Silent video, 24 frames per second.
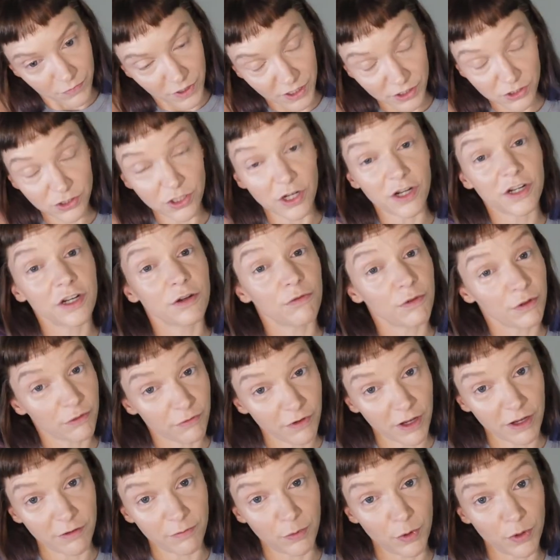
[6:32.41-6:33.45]
started with
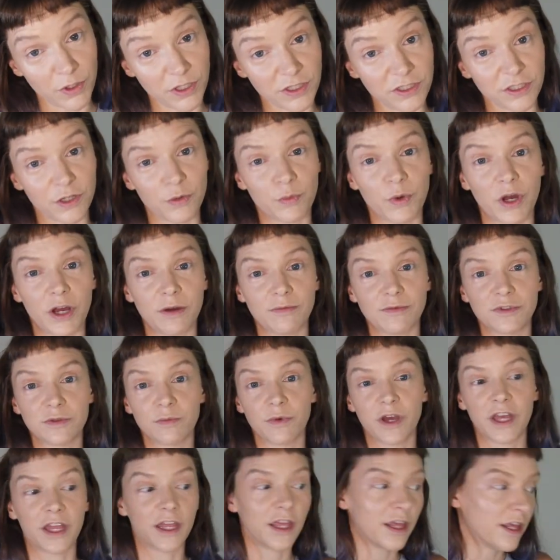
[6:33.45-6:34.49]
5 ponytail palms,
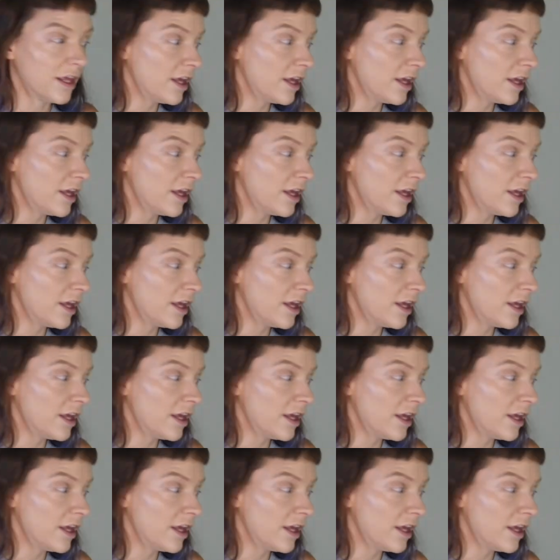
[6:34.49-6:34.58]
but